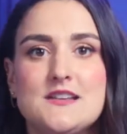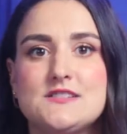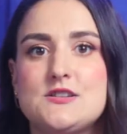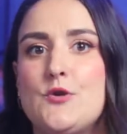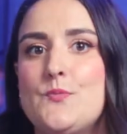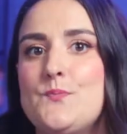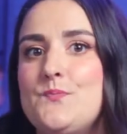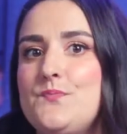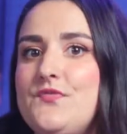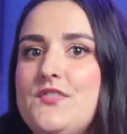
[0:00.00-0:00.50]

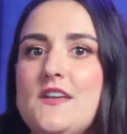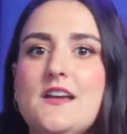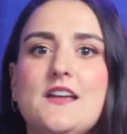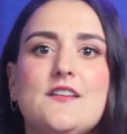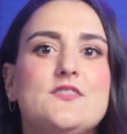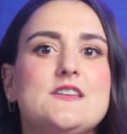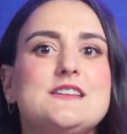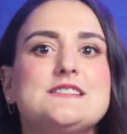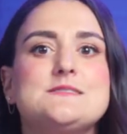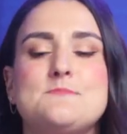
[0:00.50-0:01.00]
So think
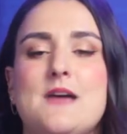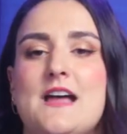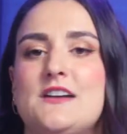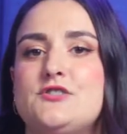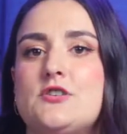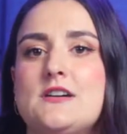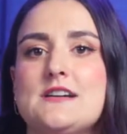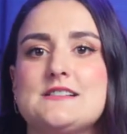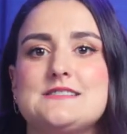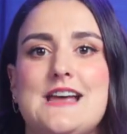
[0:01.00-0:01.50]
of these
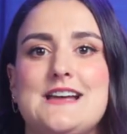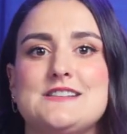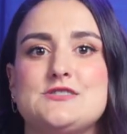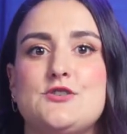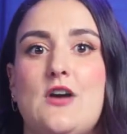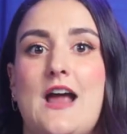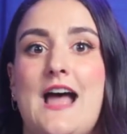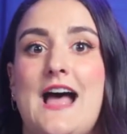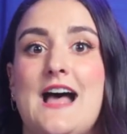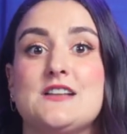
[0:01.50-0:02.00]
metrics as
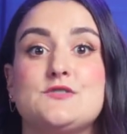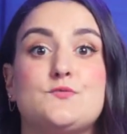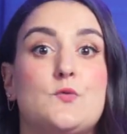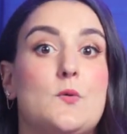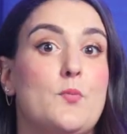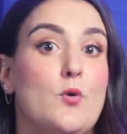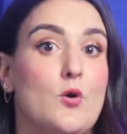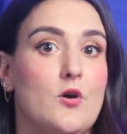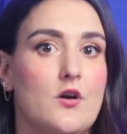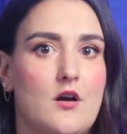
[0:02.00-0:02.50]
your ads
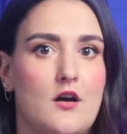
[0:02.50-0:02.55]
report